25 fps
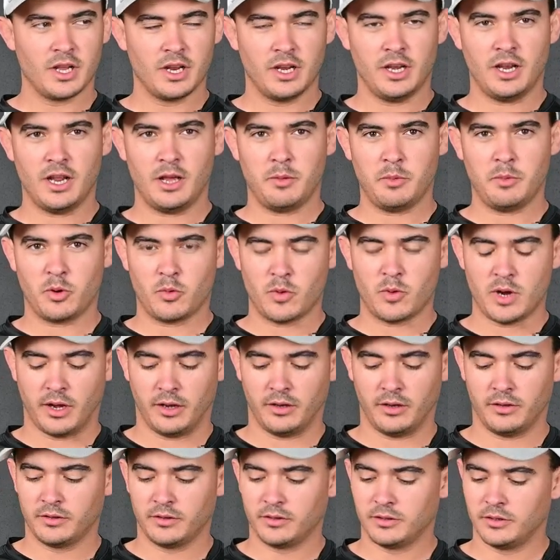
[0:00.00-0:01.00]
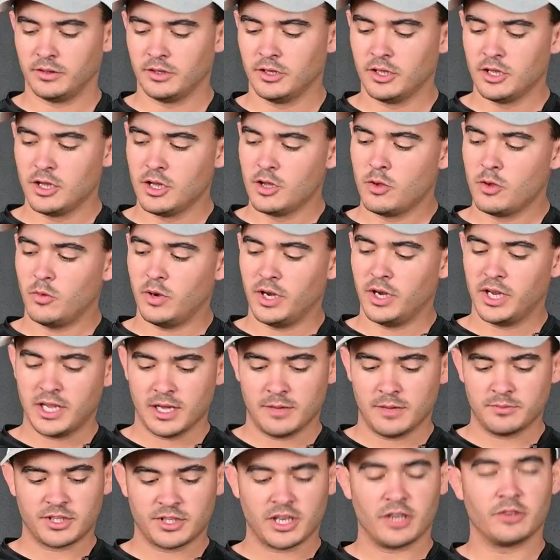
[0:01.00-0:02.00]
Number one, when it
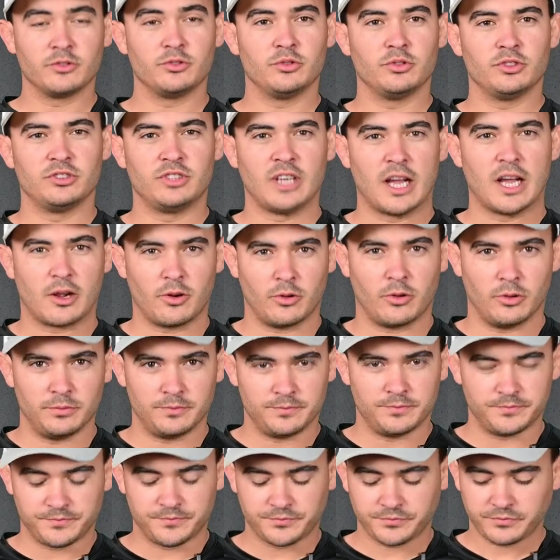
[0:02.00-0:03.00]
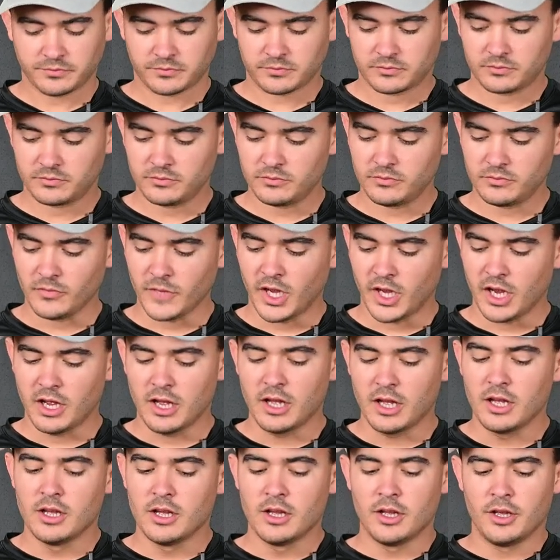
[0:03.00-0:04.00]
comes down to the tackle,
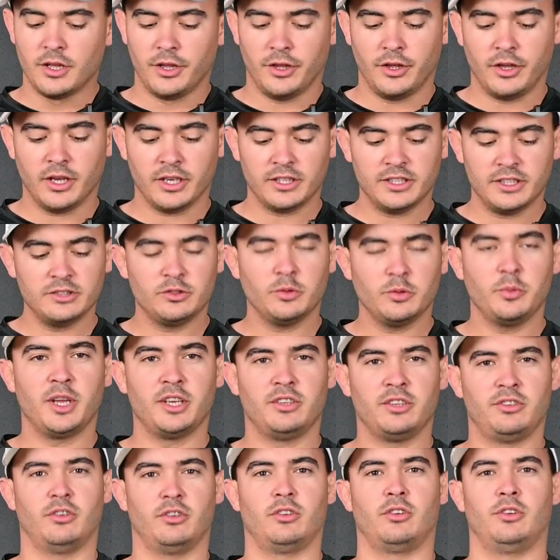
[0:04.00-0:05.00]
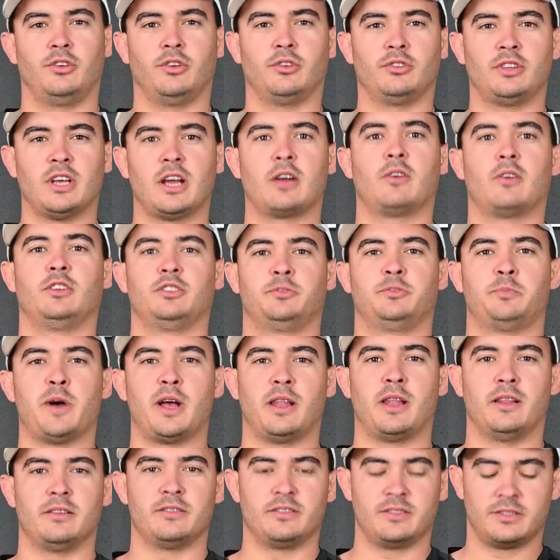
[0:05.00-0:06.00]
you guys need to make sure your tackle is
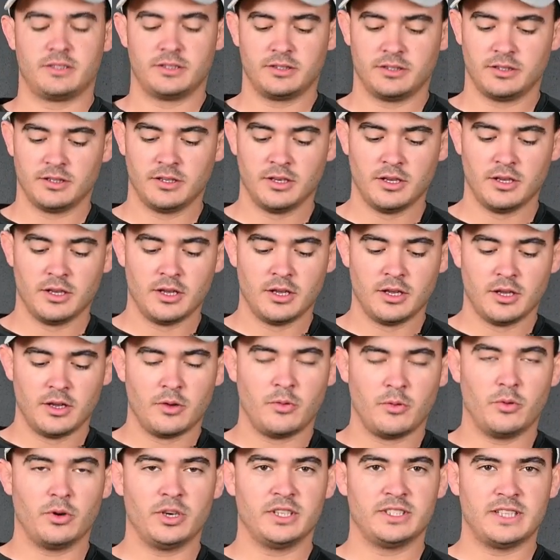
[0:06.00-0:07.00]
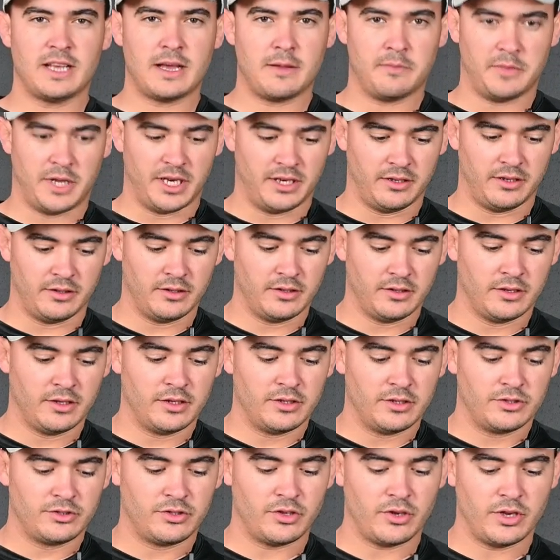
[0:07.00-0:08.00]
balanced. What does that mean?
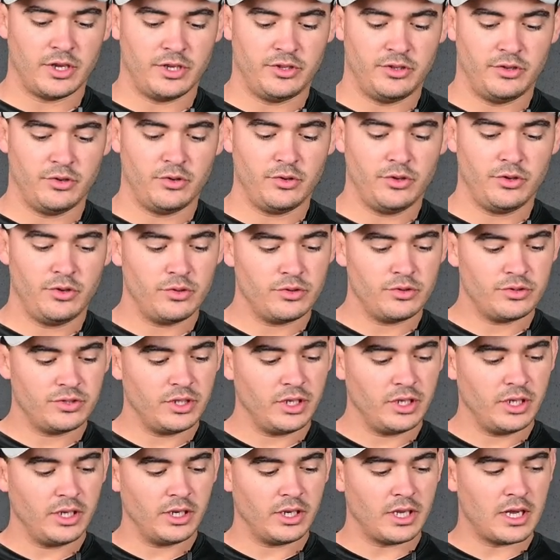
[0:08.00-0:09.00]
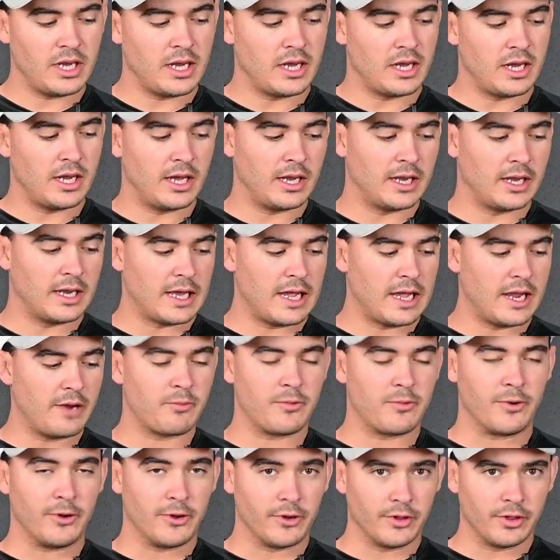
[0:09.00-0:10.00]
So if you're using a light
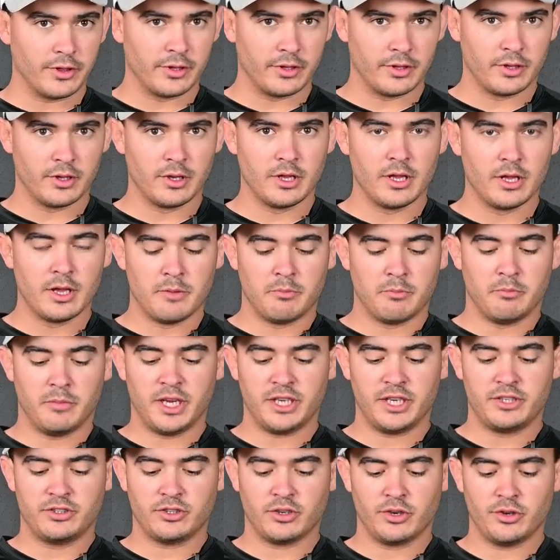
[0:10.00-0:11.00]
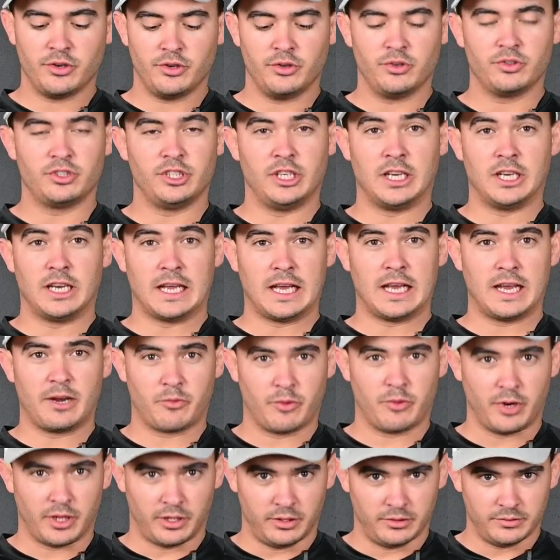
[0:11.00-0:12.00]
rod, make sure you're using a light
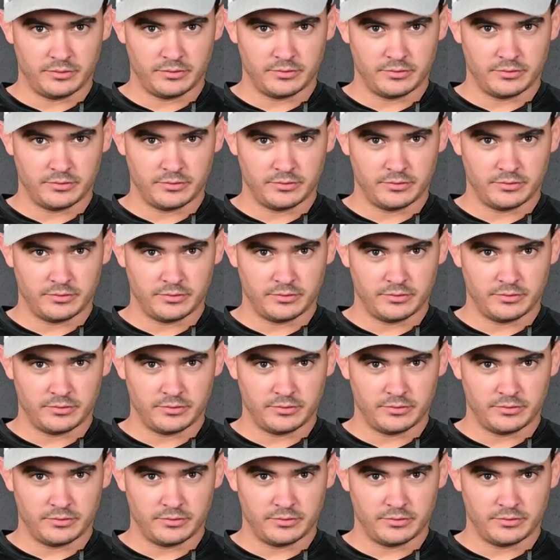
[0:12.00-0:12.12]
reel.